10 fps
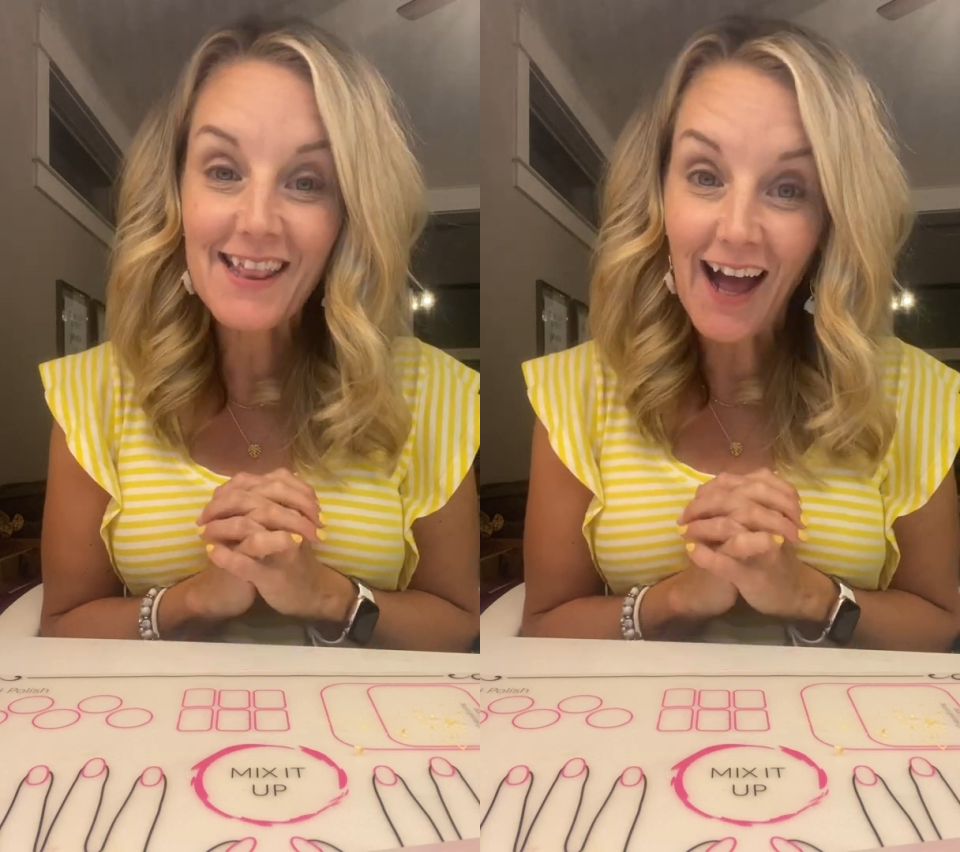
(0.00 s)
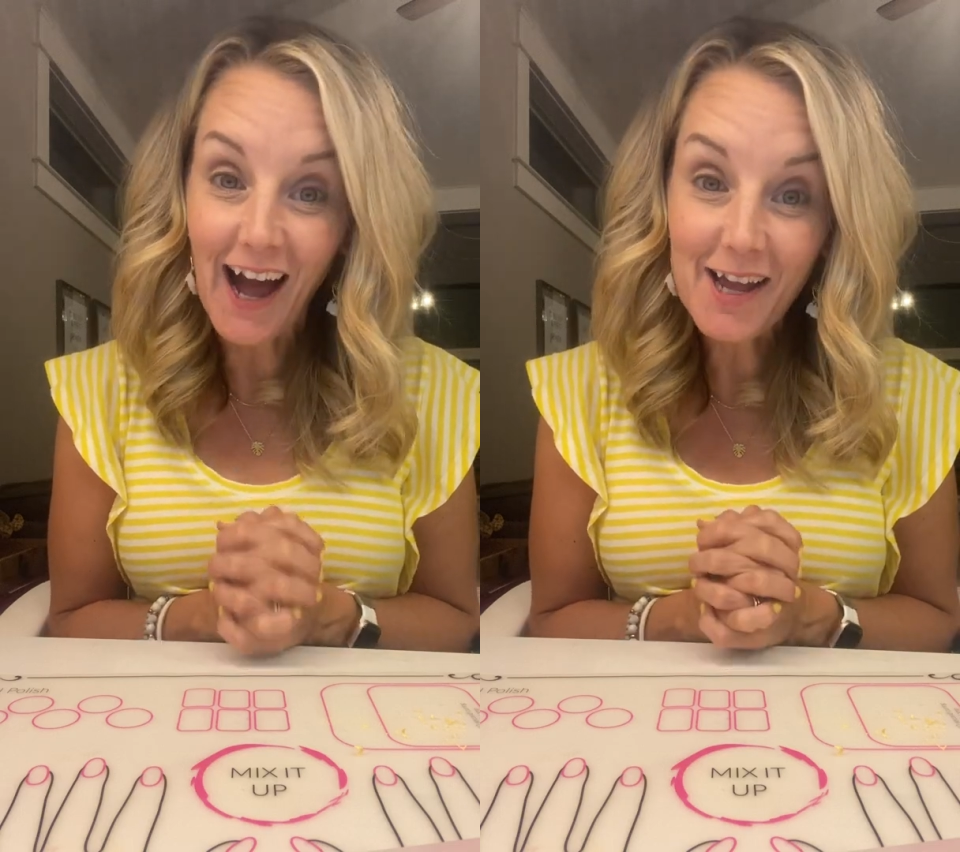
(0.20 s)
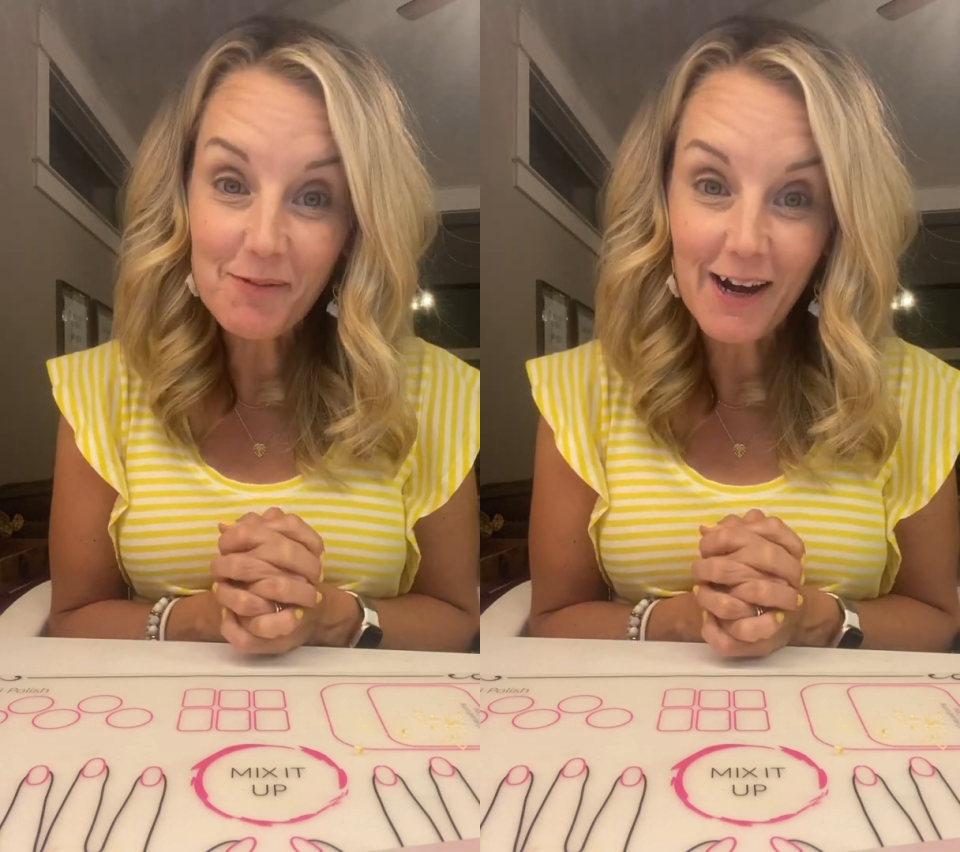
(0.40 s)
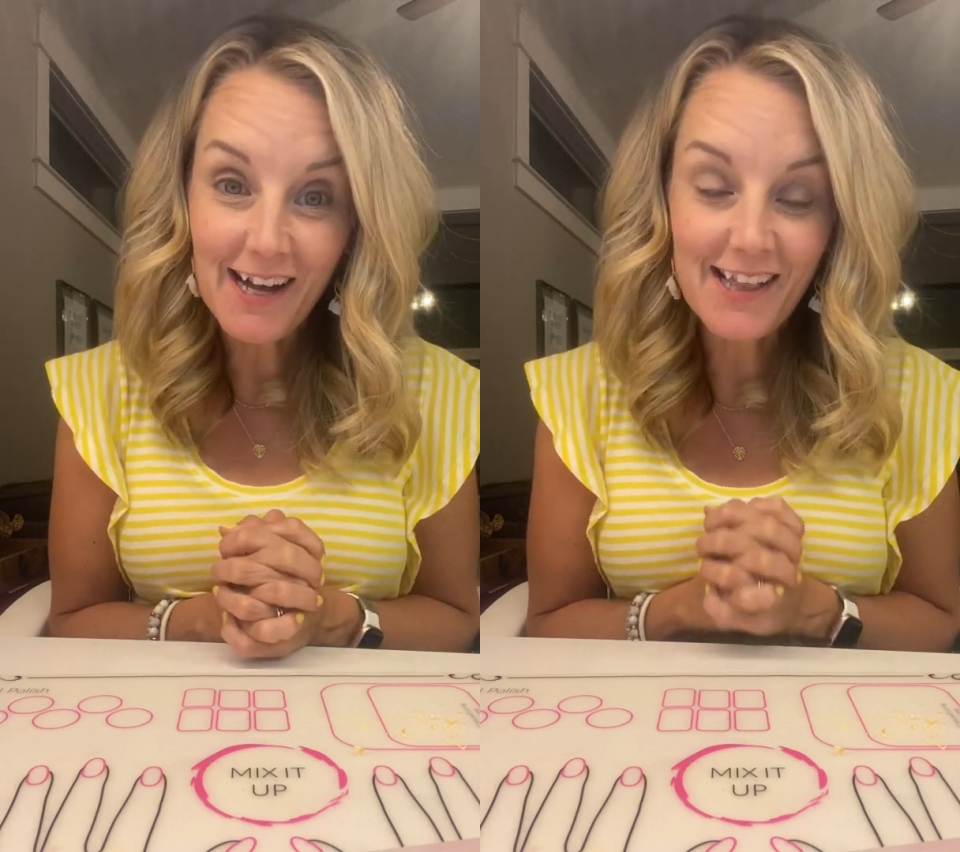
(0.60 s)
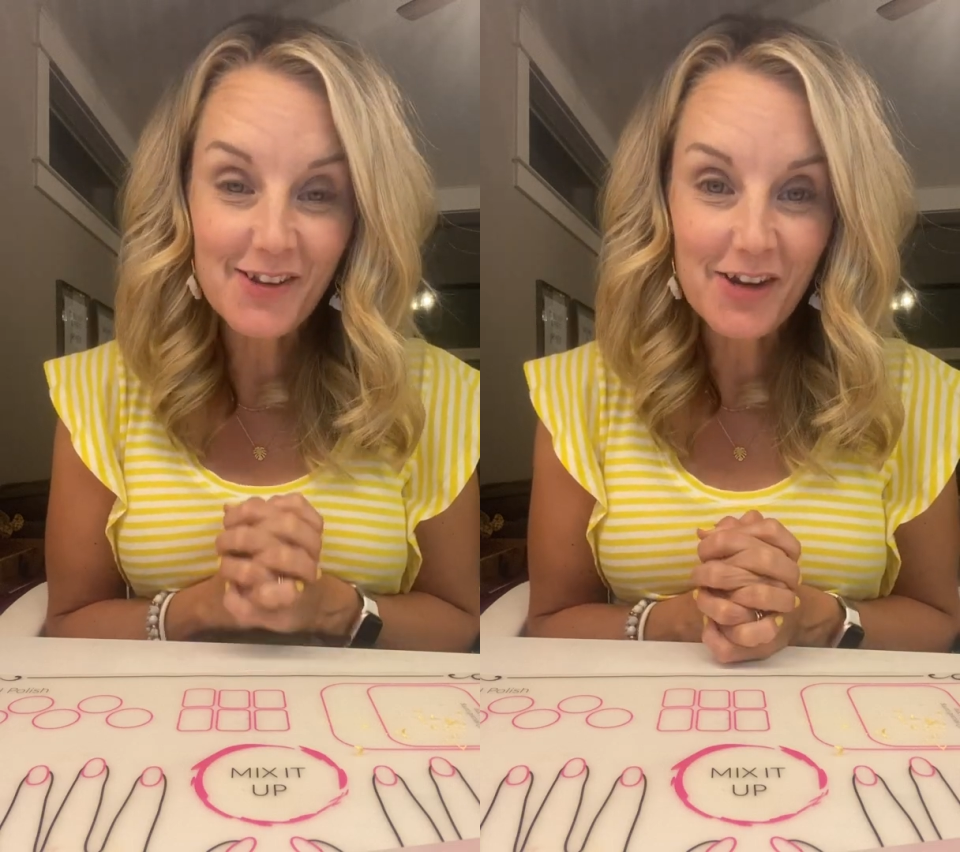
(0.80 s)
Iowa
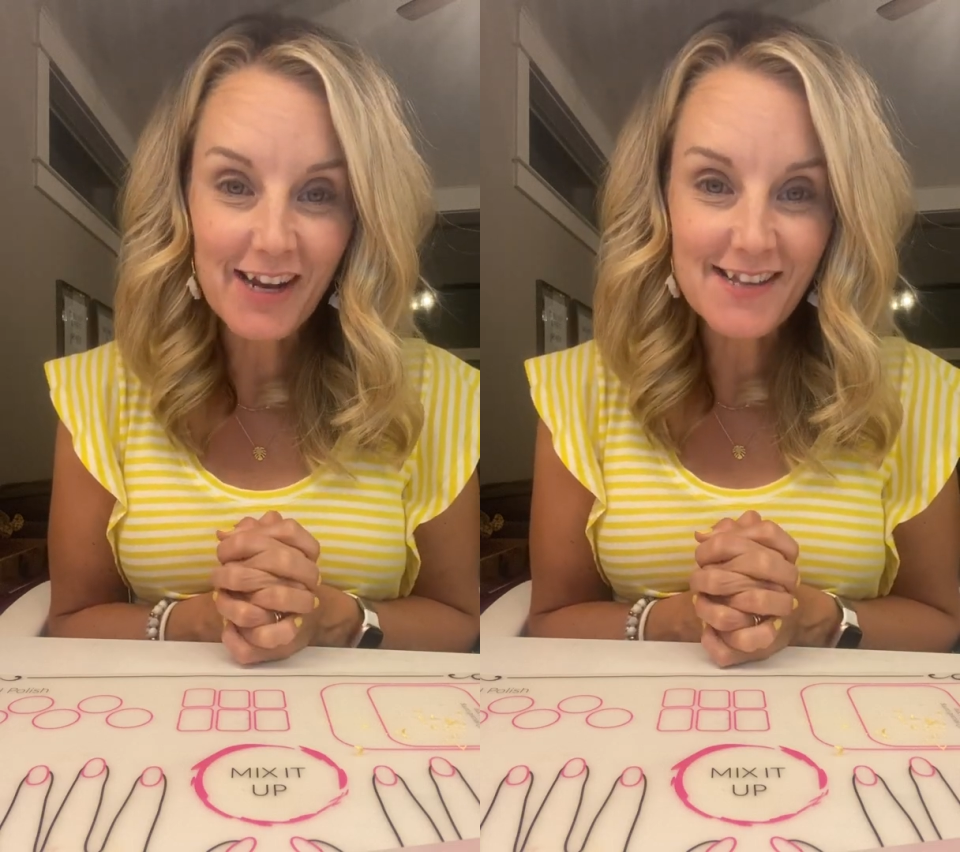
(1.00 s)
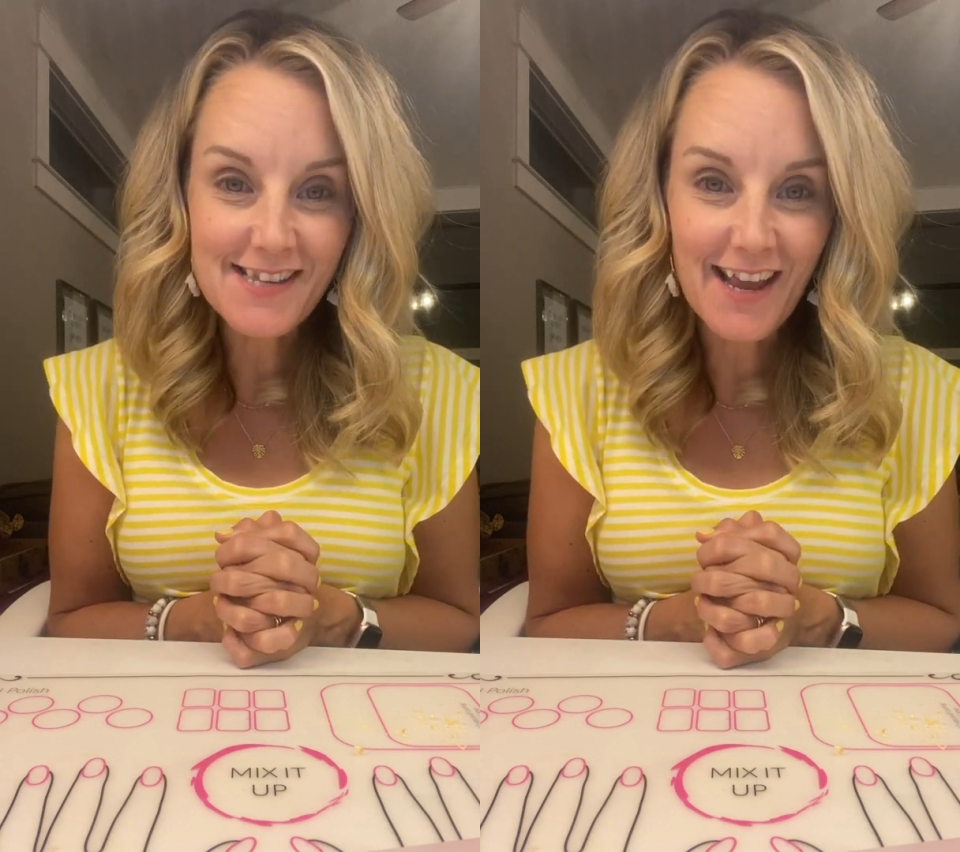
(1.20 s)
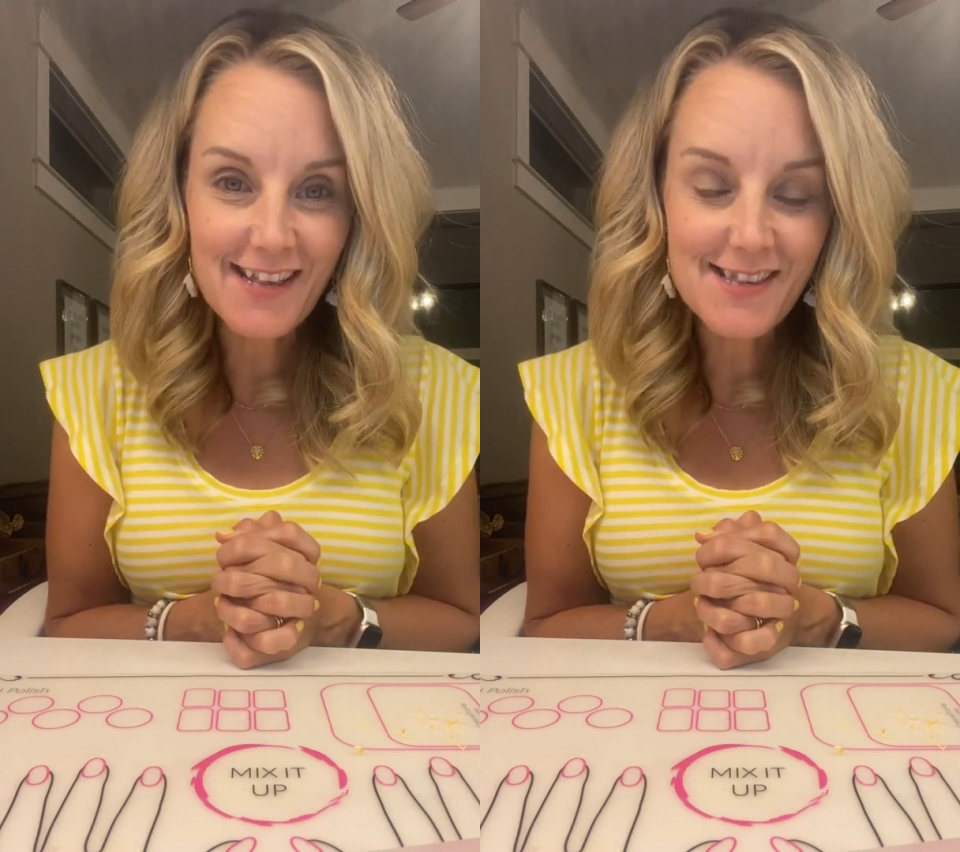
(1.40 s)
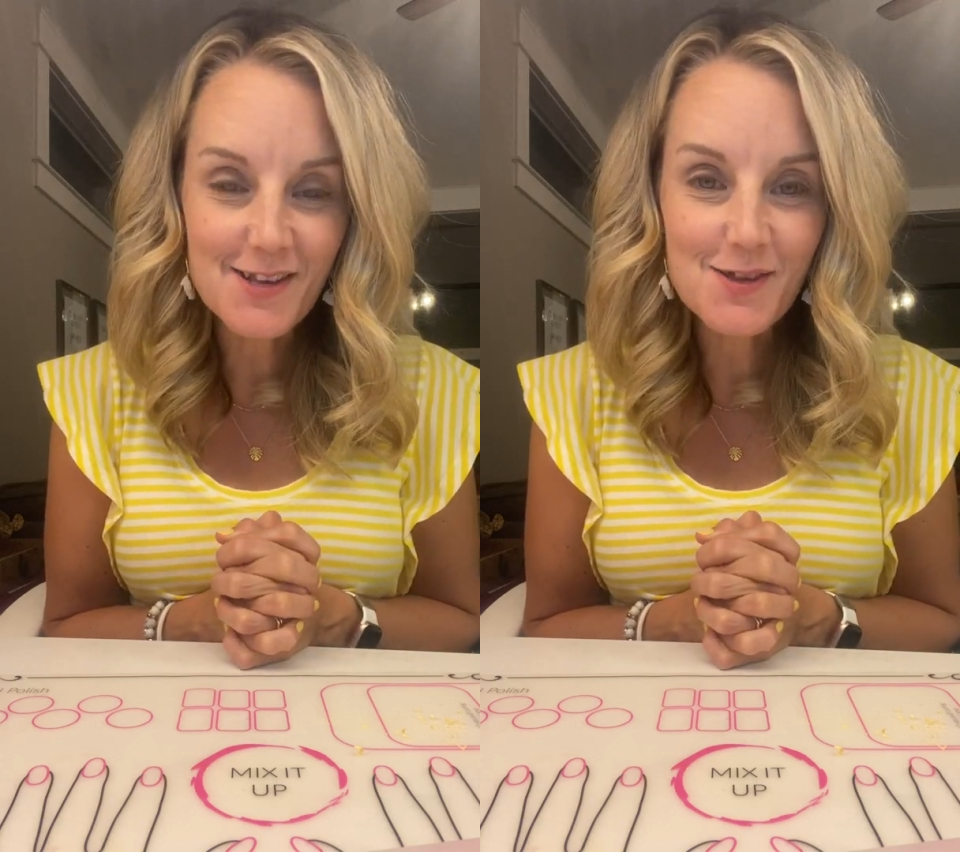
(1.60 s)
in the United States.